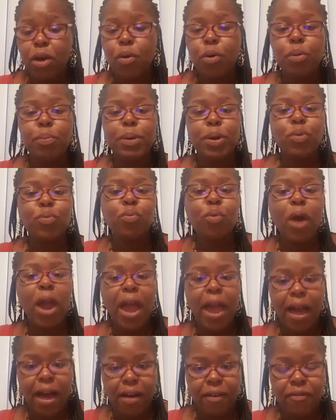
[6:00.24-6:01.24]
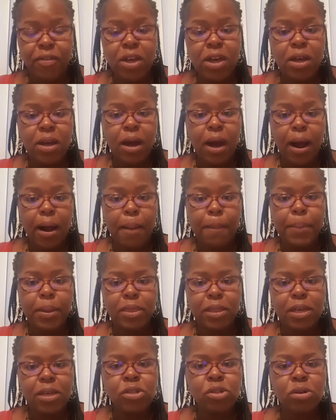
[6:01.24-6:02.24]
There will be wrath. Um,
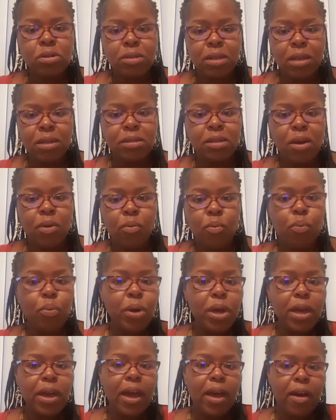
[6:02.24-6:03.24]
but these are things that we